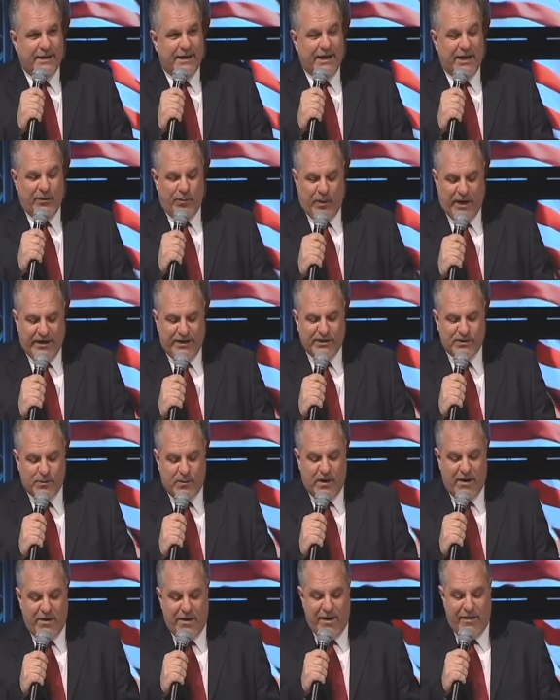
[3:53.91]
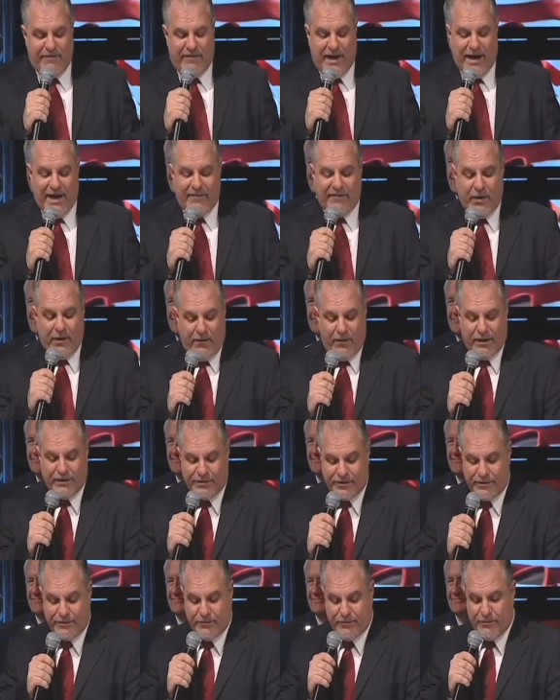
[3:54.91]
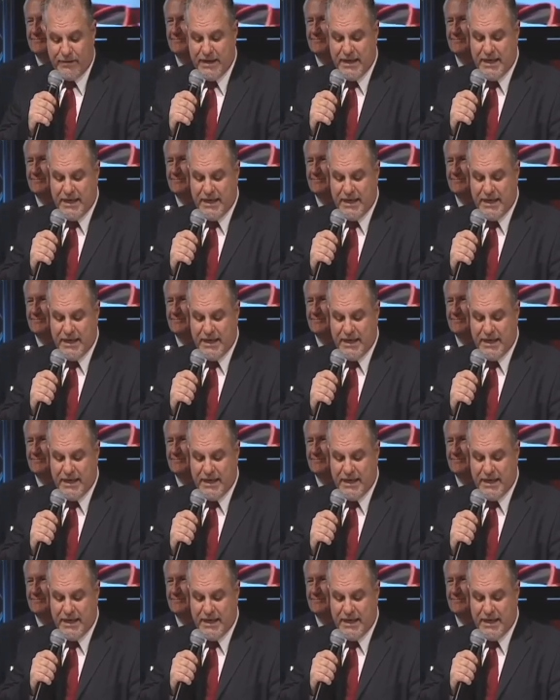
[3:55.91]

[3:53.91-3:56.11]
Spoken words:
In witness whereof, I have hereunto